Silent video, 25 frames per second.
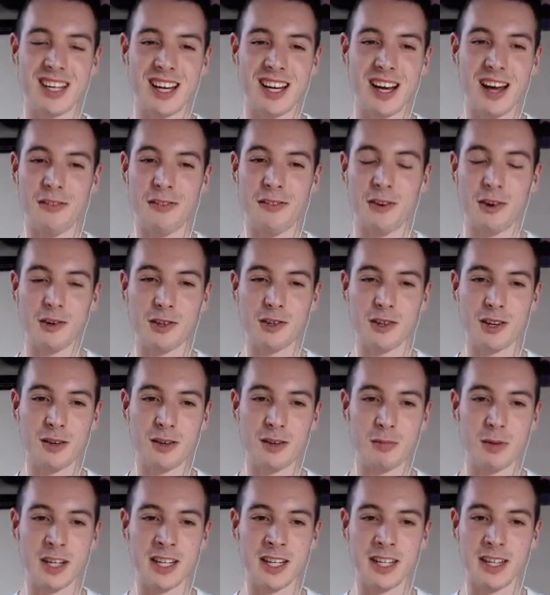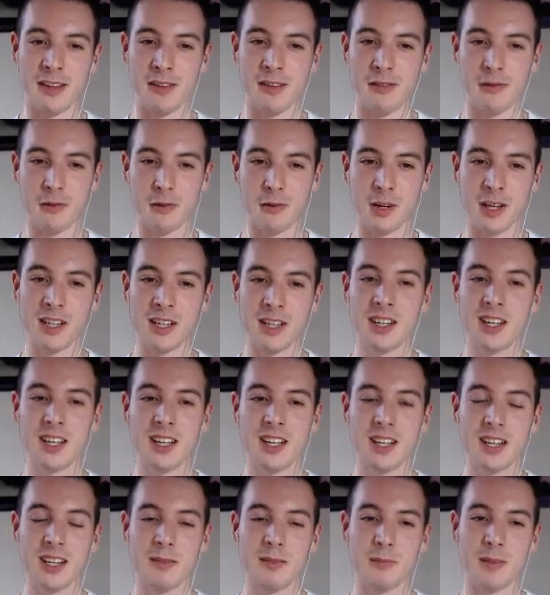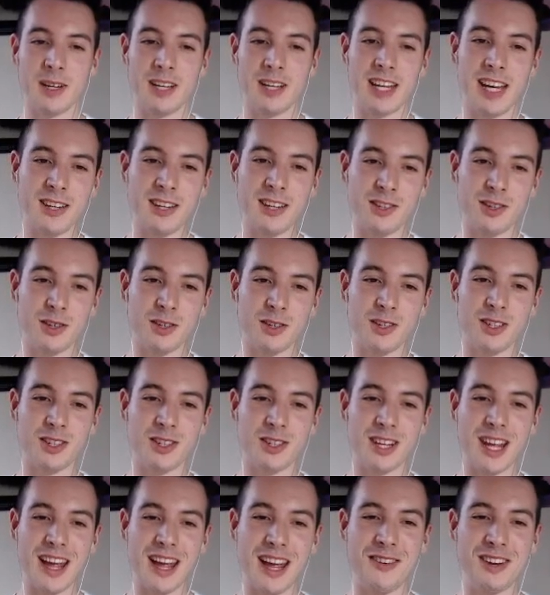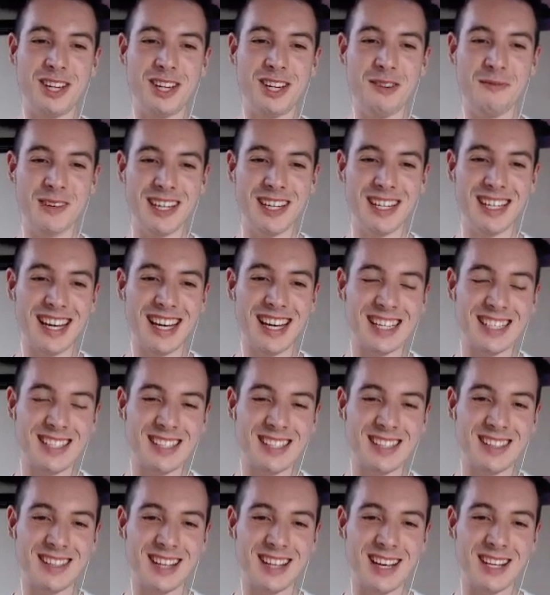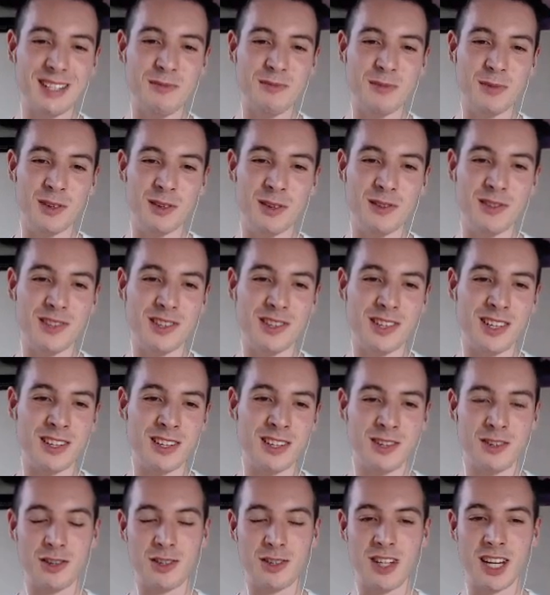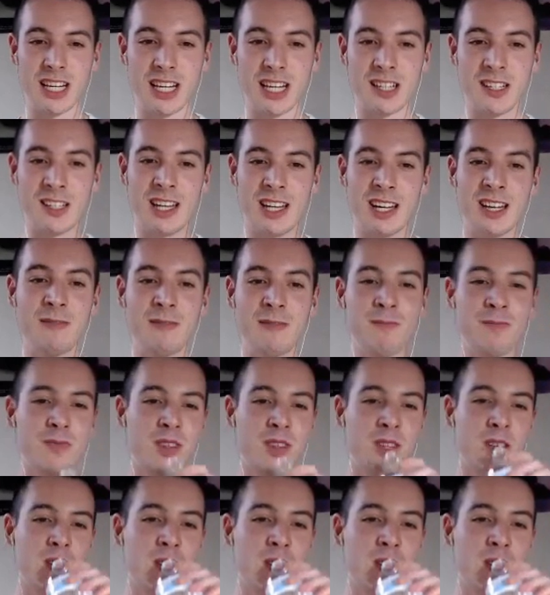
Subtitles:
thought you were gonna play e3, but then you gave it to me a next move, so you could take it then.